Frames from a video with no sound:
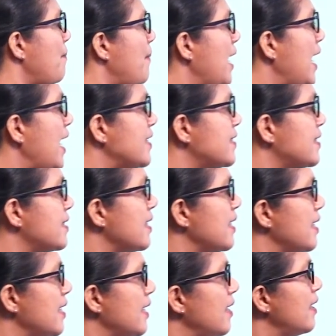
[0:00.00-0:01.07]
base,
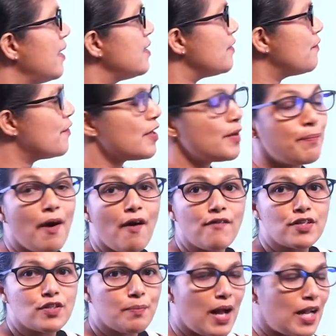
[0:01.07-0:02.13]
different
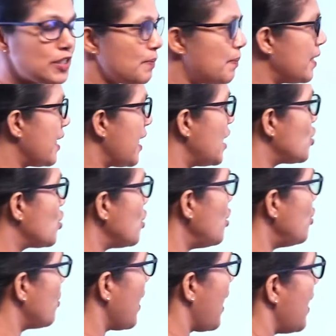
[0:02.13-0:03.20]
powers multiplication,
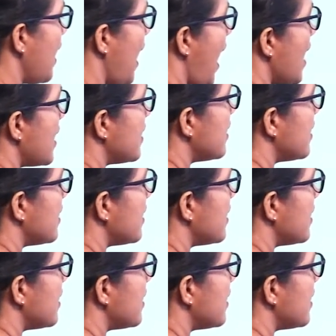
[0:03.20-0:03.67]
you can add.